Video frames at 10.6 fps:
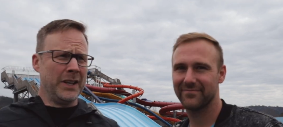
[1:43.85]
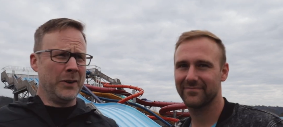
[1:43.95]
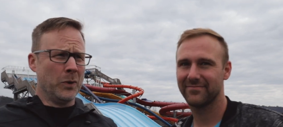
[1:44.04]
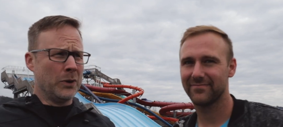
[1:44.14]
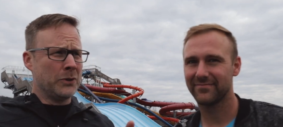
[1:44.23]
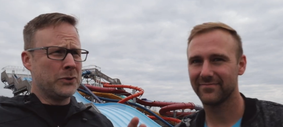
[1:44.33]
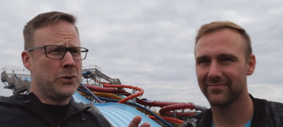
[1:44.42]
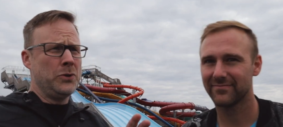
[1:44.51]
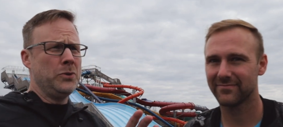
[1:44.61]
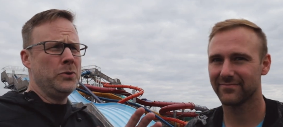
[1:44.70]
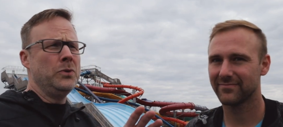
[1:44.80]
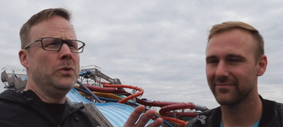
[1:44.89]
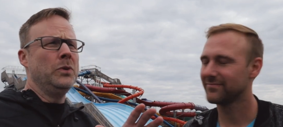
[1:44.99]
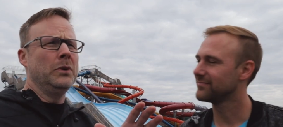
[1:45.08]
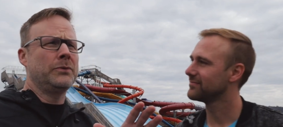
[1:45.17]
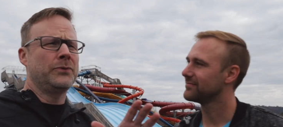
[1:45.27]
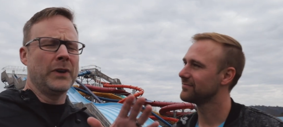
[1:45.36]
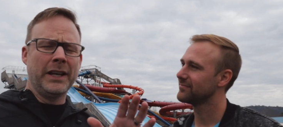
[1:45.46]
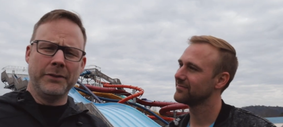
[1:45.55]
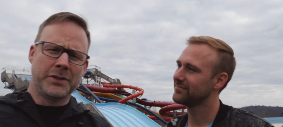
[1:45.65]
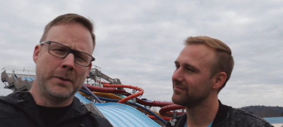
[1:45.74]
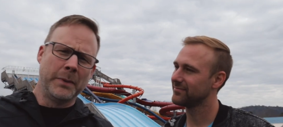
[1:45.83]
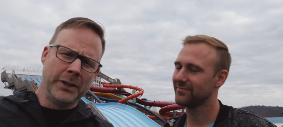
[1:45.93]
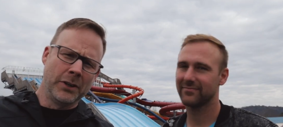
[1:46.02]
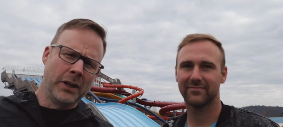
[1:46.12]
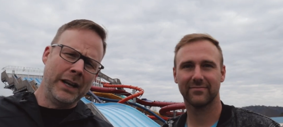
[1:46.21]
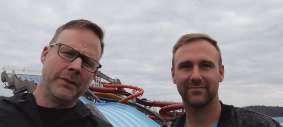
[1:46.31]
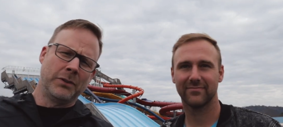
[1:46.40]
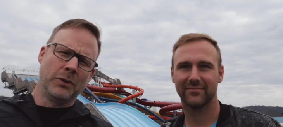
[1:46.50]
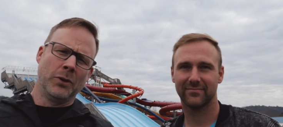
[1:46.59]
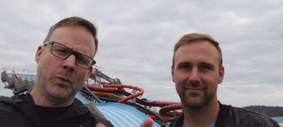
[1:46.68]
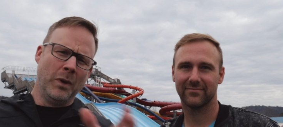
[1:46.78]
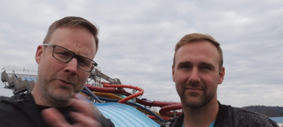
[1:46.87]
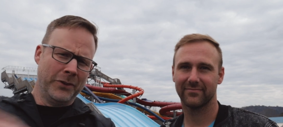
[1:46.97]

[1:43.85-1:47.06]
Speaker 1: In order to forgive somebody, you're going to have to learn what